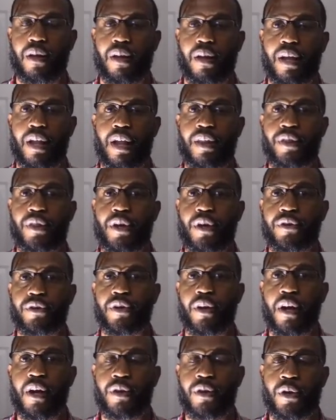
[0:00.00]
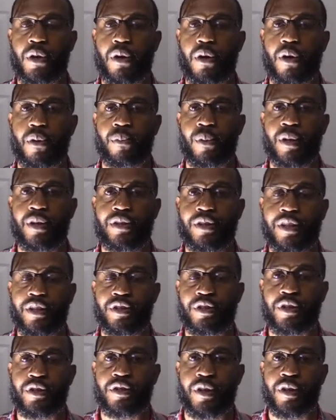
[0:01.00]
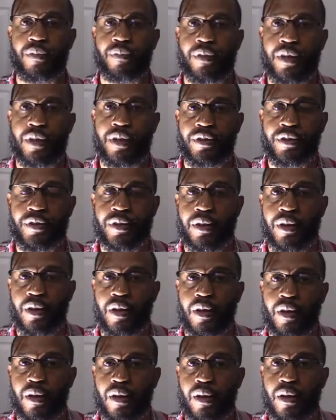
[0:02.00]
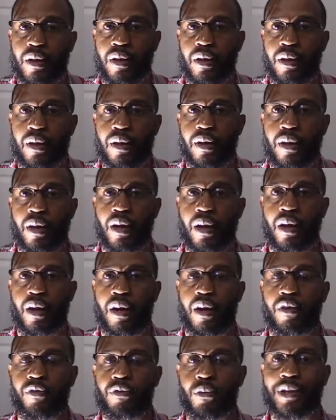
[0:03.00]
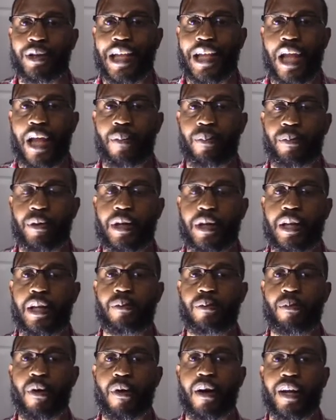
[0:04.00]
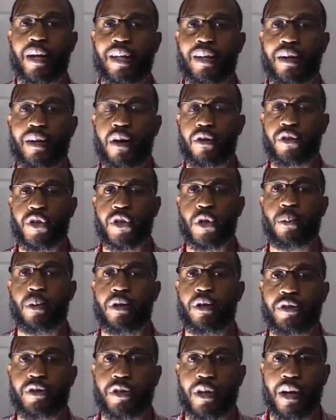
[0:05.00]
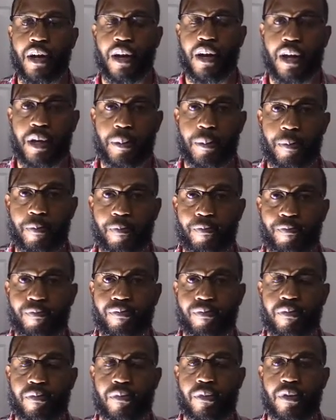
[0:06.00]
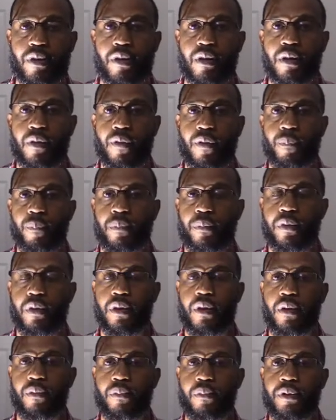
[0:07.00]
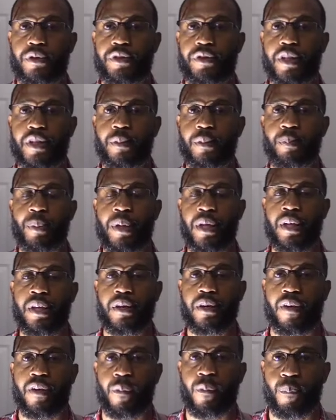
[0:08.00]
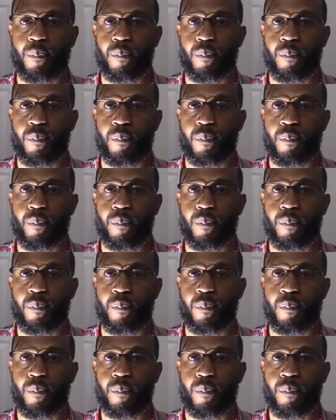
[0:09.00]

and there's other renditions of this, of what happened in Mark and also in John, we see Peter